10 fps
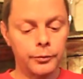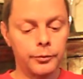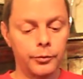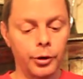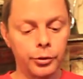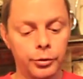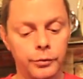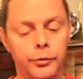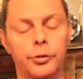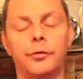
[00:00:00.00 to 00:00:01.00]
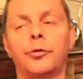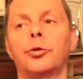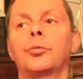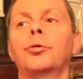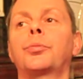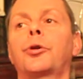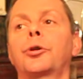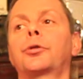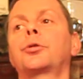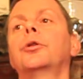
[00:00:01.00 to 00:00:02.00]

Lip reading: relatively affordable price.